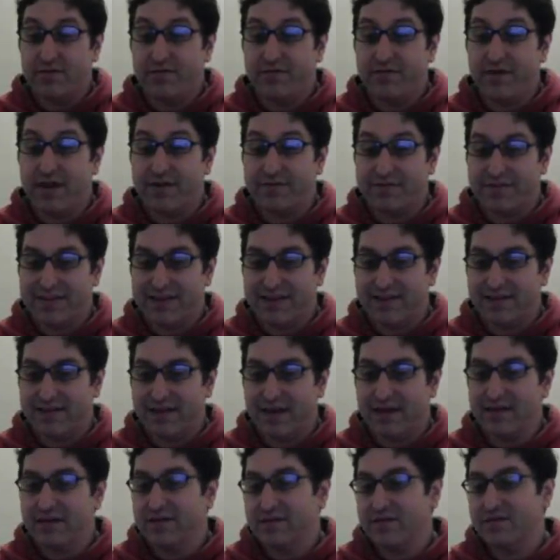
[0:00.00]
to do 5 10.
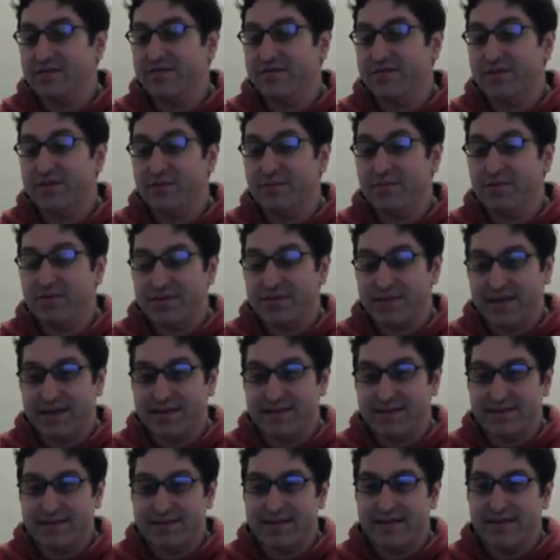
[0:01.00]
I'm going to do a few more
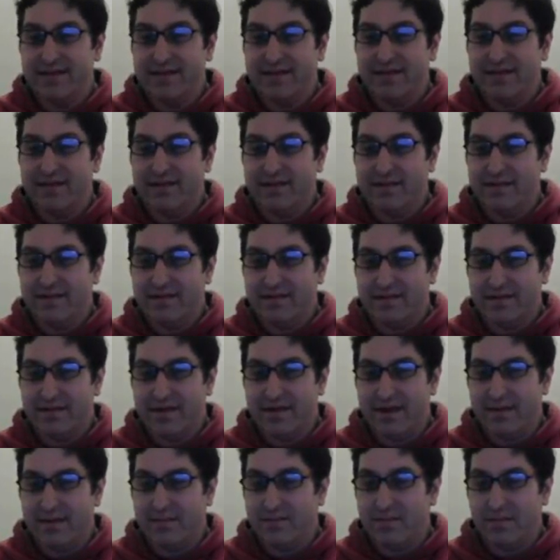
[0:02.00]
10s.
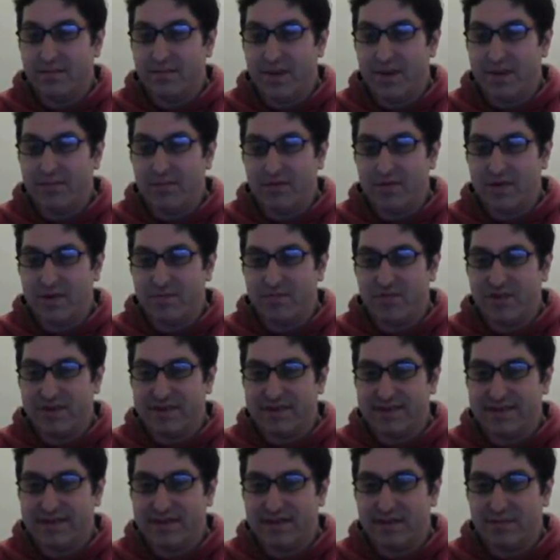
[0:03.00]
But I'm not going to
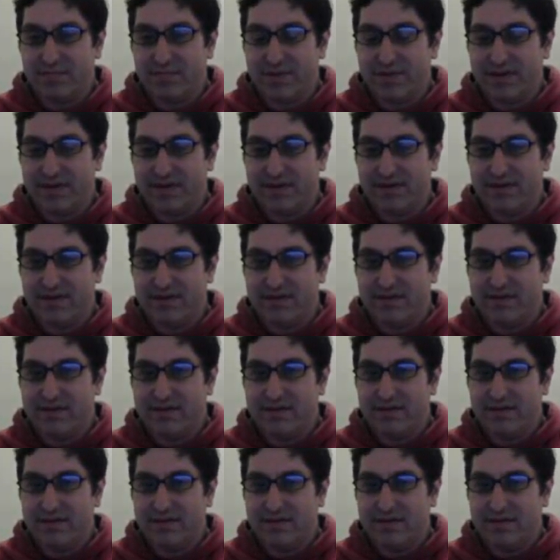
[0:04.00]
press skip yet.
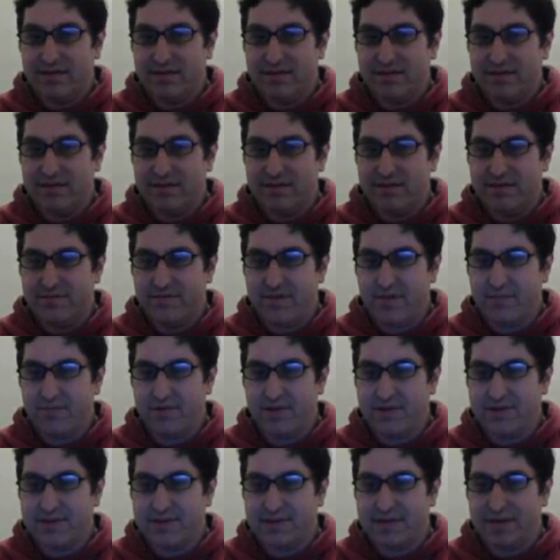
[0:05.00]
If I
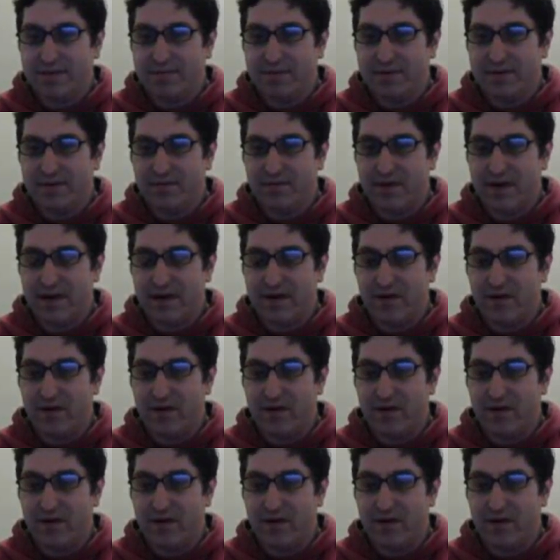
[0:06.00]
press skip it,